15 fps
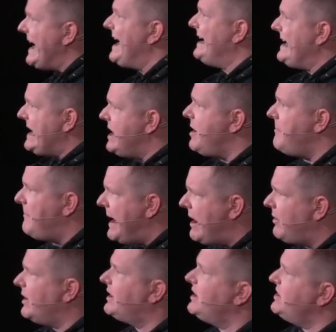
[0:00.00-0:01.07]
and in
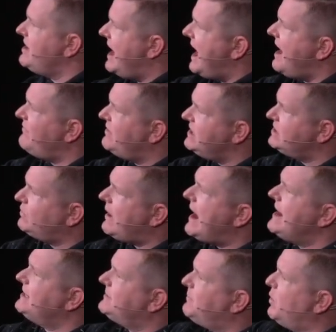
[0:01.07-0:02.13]
America you have these
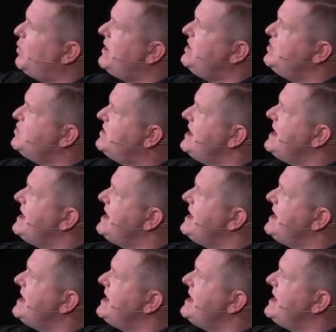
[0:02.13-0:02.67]
rights, but when you